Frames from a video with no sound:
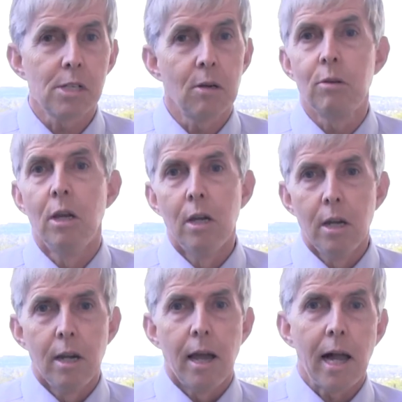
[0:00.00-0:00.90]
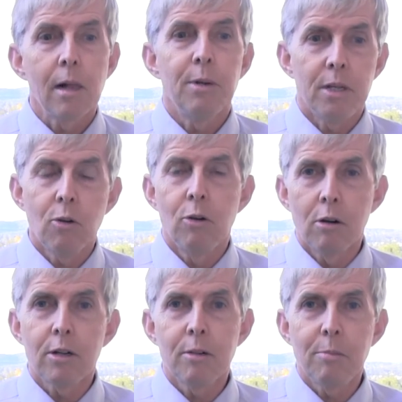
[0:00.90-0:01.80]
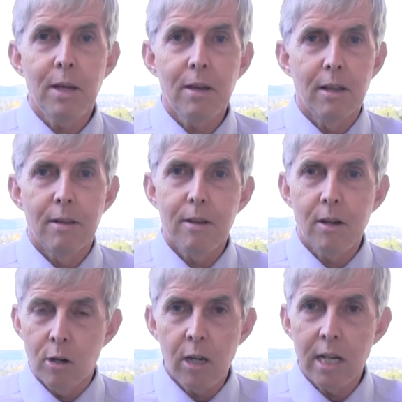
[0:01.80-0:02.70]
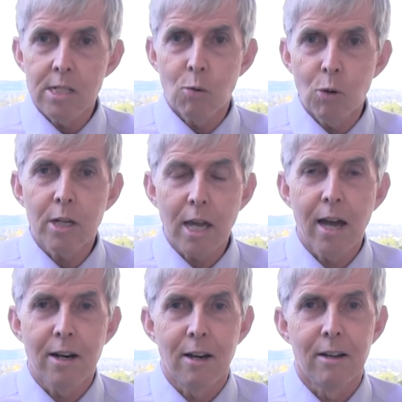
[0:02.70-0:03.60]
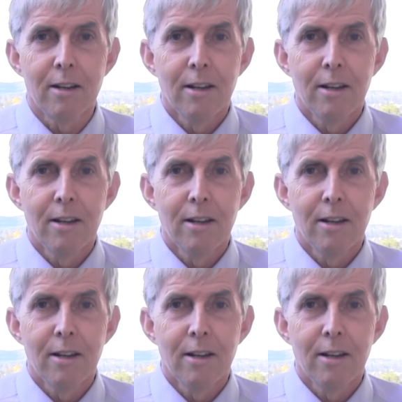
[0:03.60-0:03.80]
So, Albert, you're not going to be, you know, you need to work harder.